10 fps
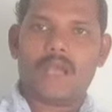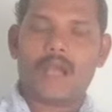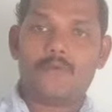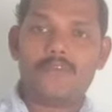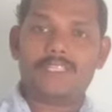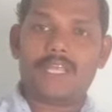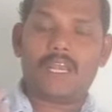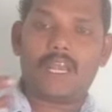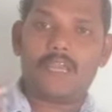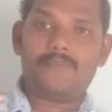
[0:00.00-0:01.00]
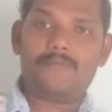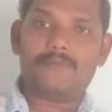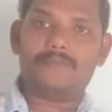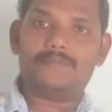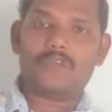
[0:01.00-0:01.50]
How is the life
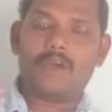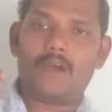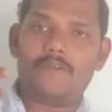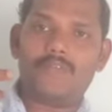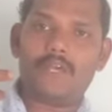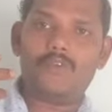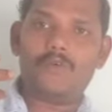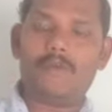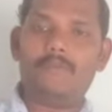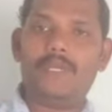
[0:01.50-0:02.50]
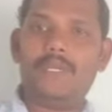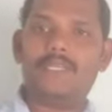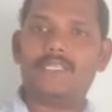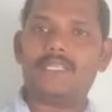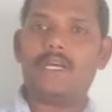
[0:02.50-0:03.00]
of the human
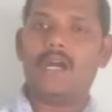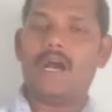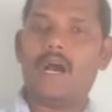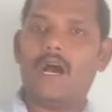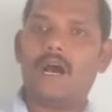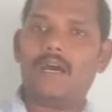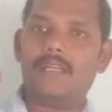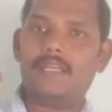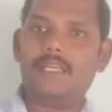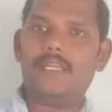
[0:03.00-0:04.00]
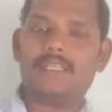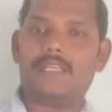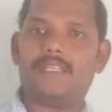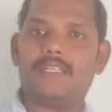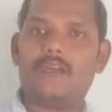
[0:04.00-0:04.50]
beings or
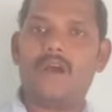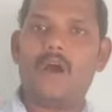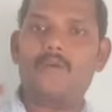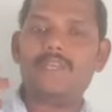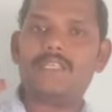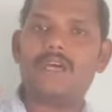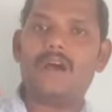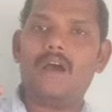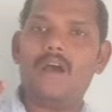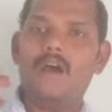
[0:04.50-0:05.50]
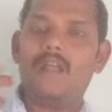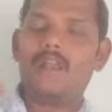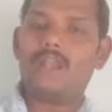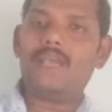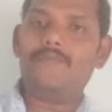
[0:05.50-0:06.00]
anything? How is the
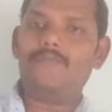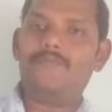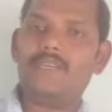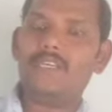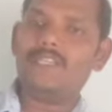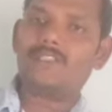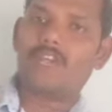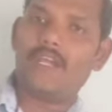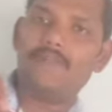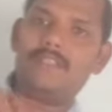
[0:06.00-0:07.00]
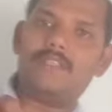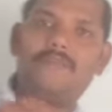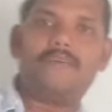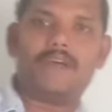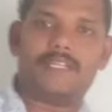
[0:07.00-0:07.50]
life is tied with
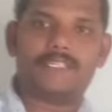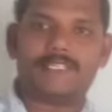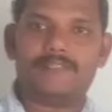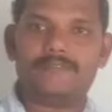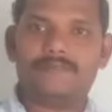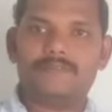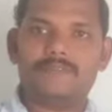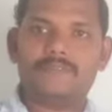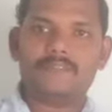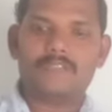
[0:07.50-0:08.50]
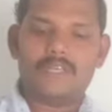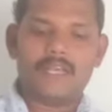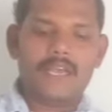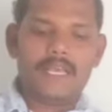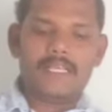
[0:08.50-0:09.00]
the forest?
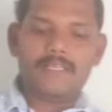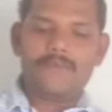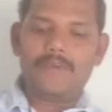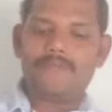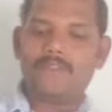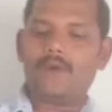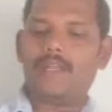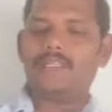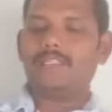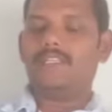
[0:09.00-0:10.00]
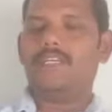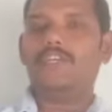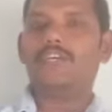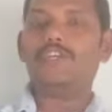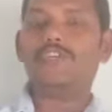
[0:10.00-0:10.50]
Fifth one,
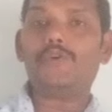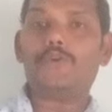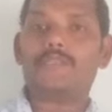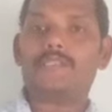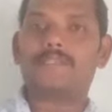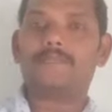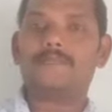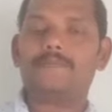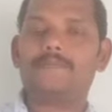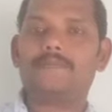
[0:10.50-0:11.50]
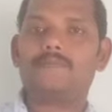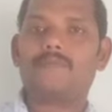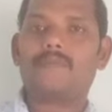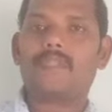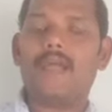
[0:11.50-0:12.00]
issues
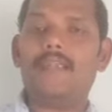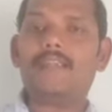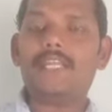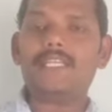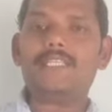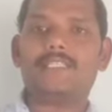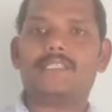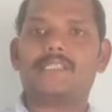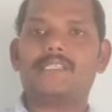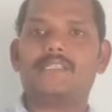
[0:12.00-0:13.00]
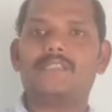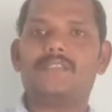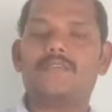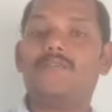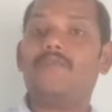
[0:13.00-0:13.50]
and reasons
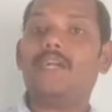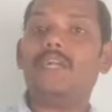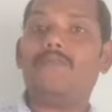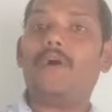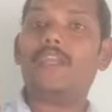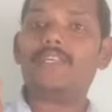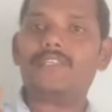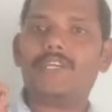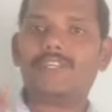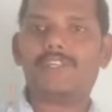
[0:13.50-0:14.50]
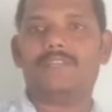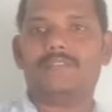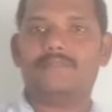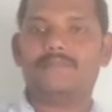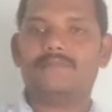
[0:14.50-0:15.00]
for deforestation.